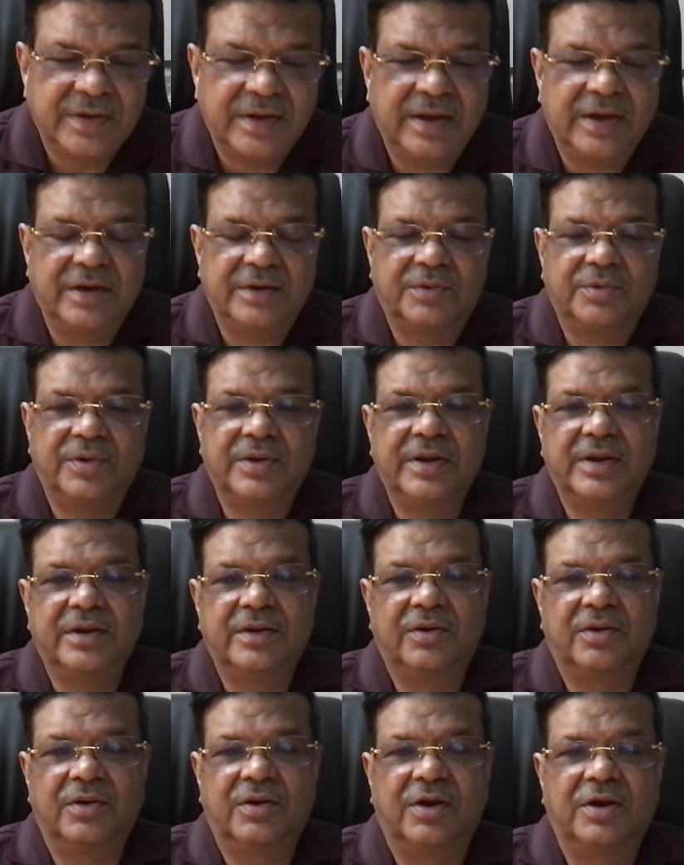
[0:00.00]
And today
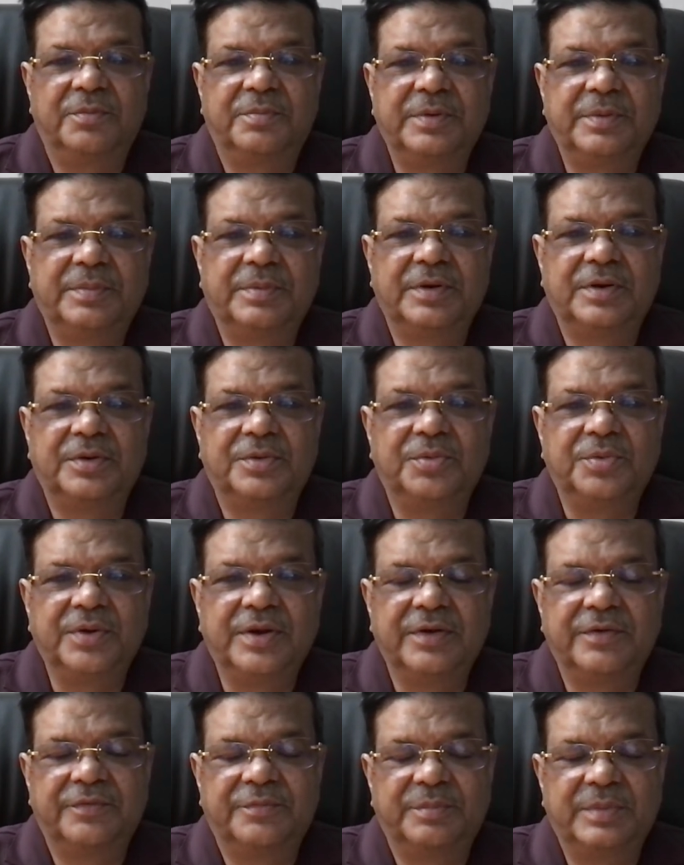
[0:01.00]
a lot of people do
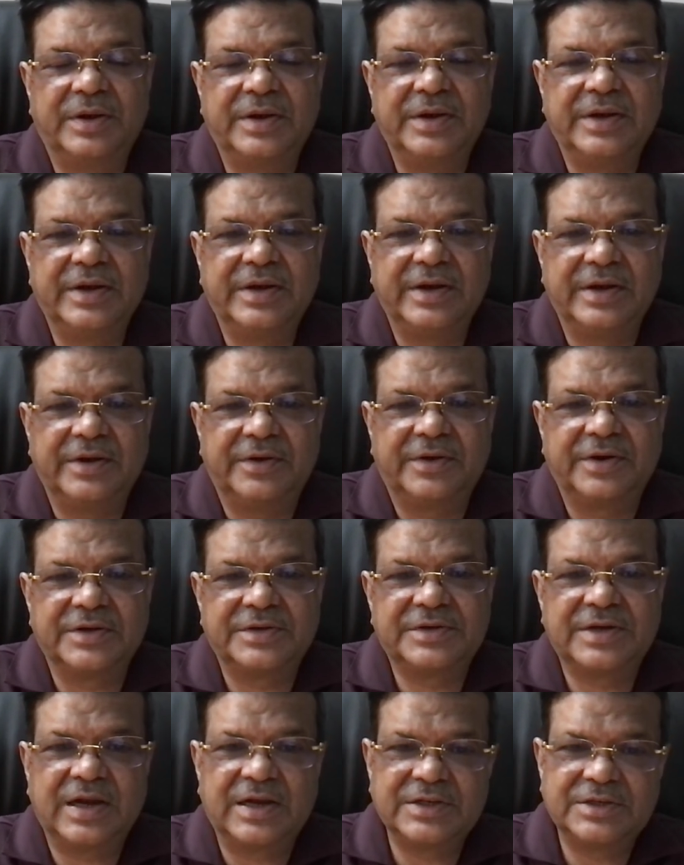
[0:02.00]
give money in
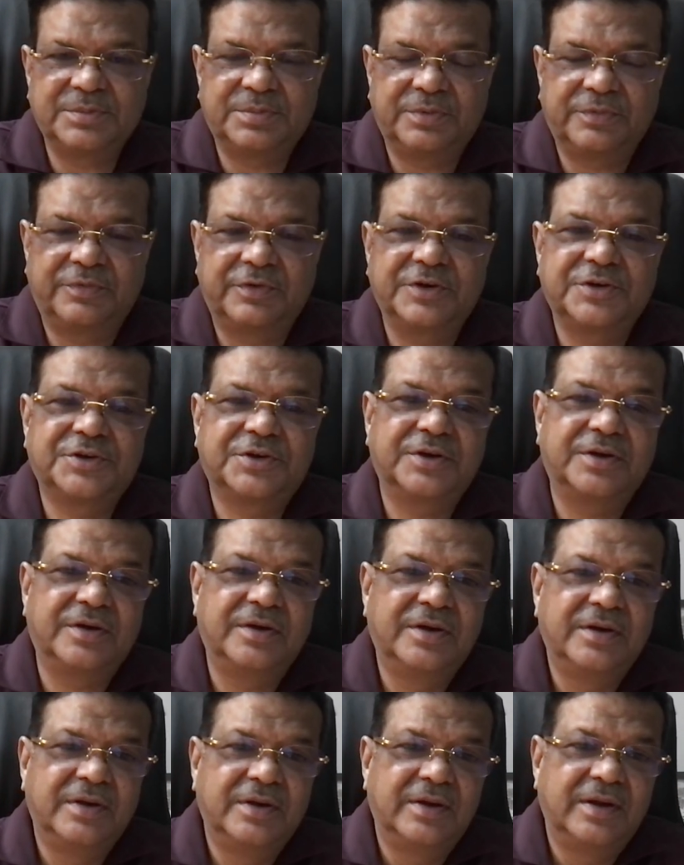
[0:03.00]
interest as a
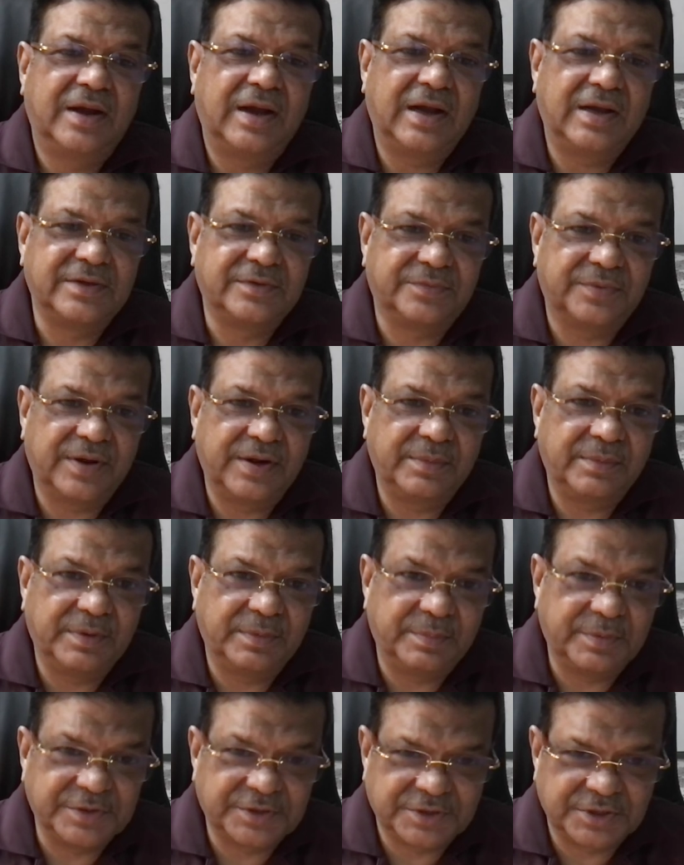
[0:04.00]
profession, as very
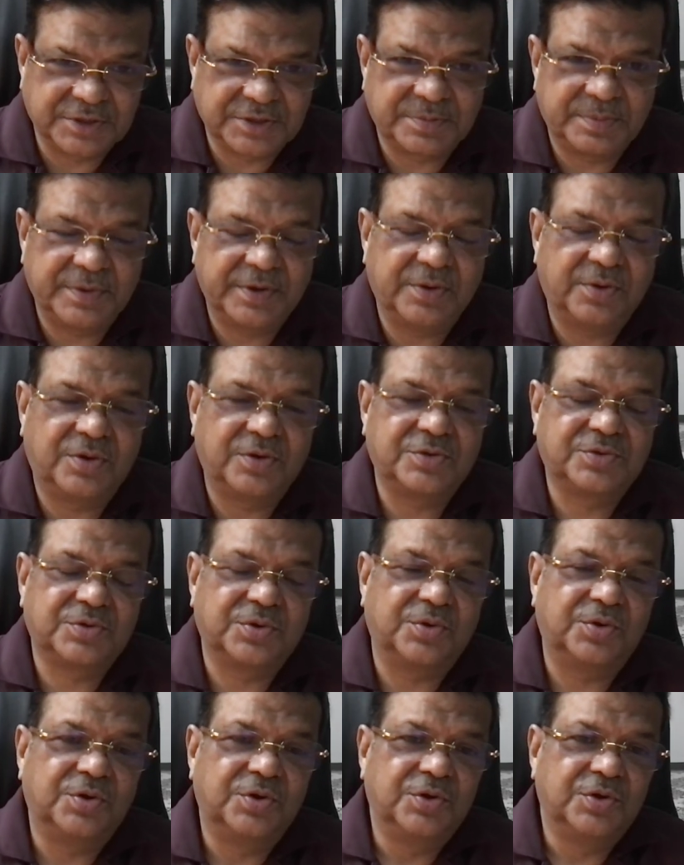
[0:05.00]
big businessmen
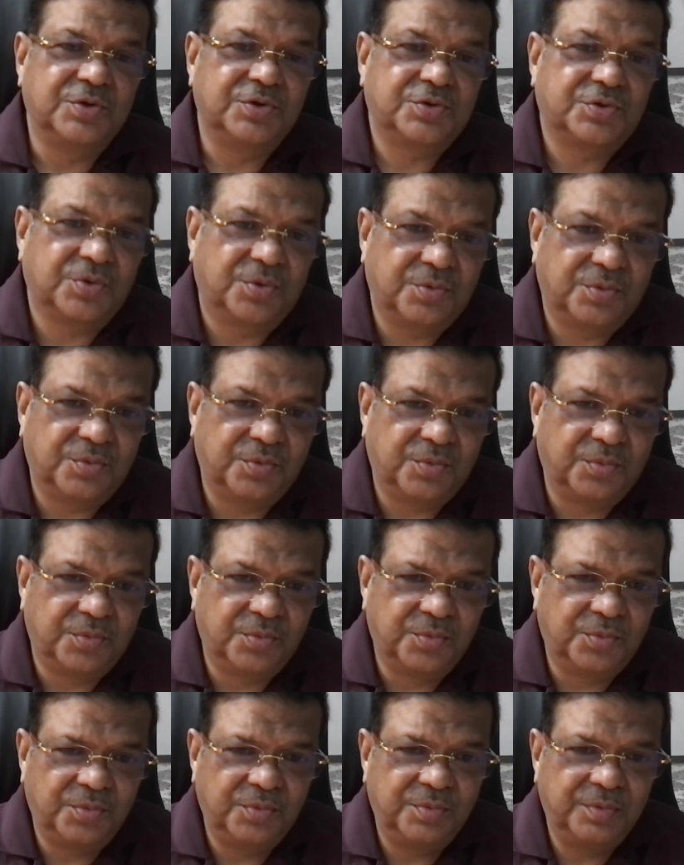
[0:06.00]
also. So
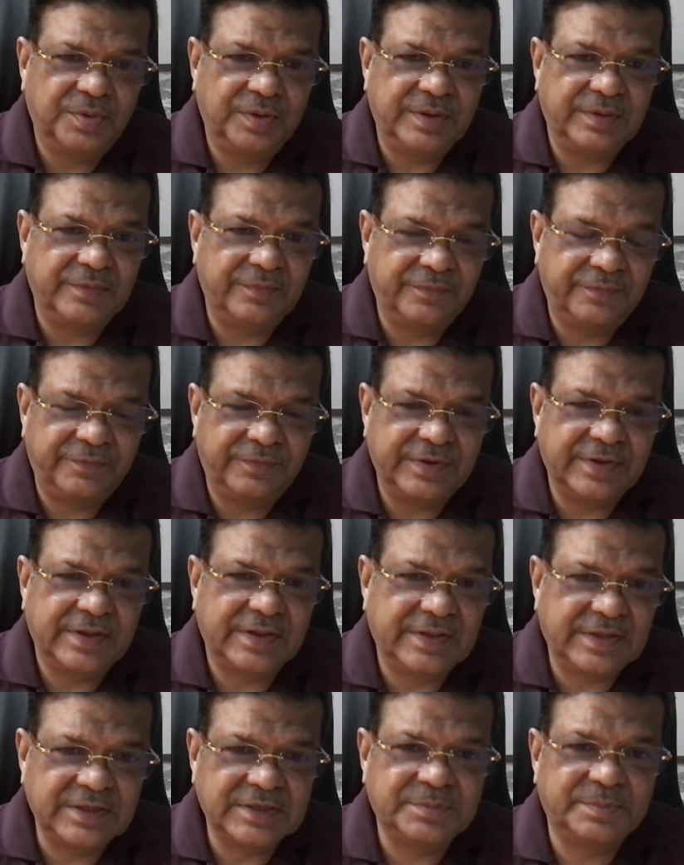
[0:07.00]
whether
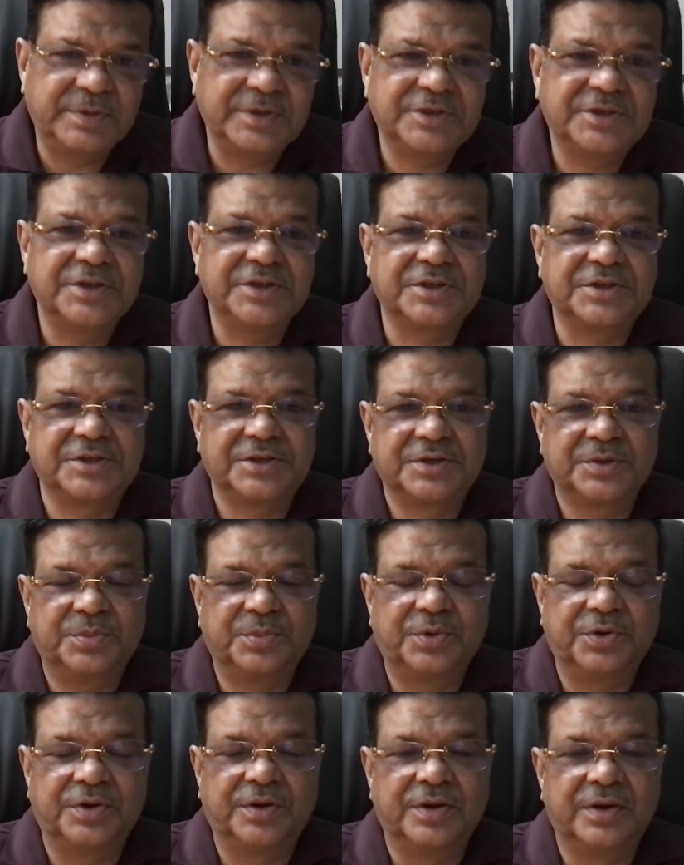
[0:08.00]
this business
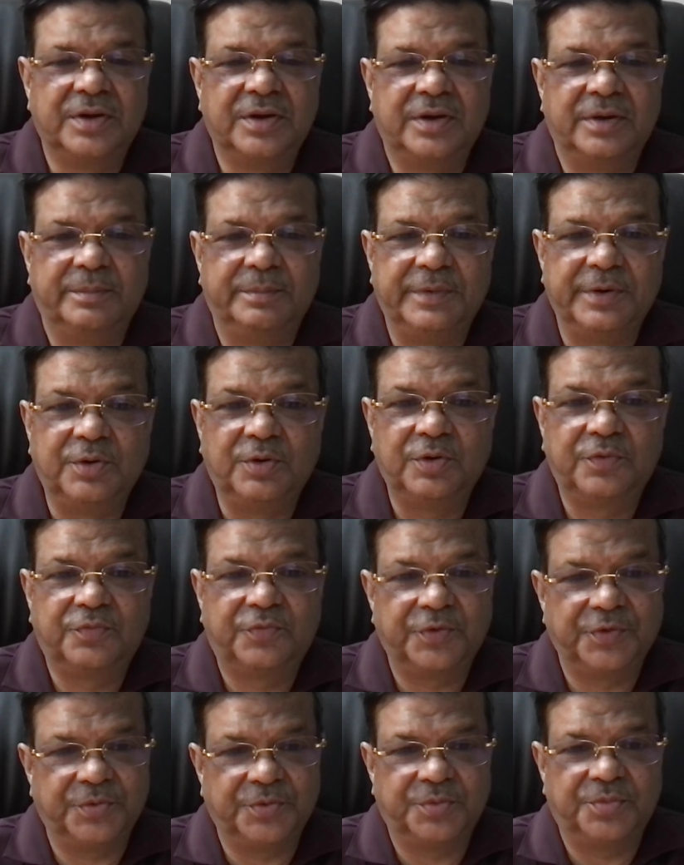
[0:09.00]
would be good
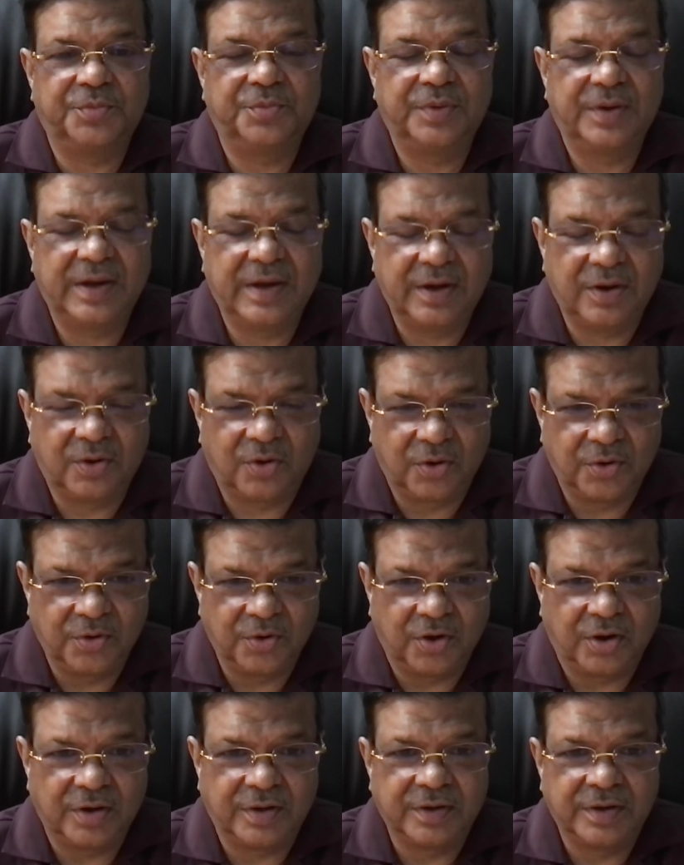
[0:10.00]
for you or
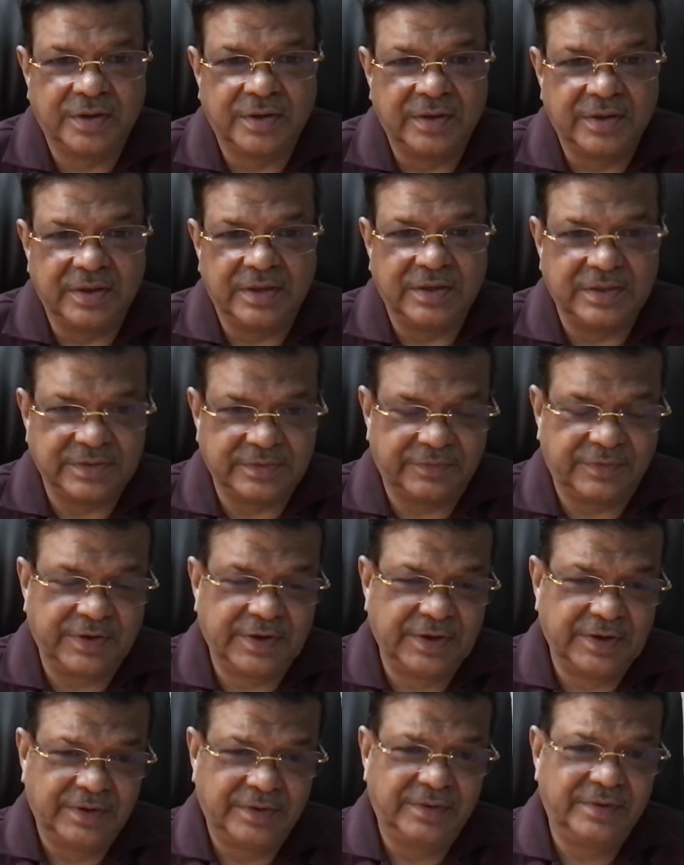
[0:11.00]
not is a very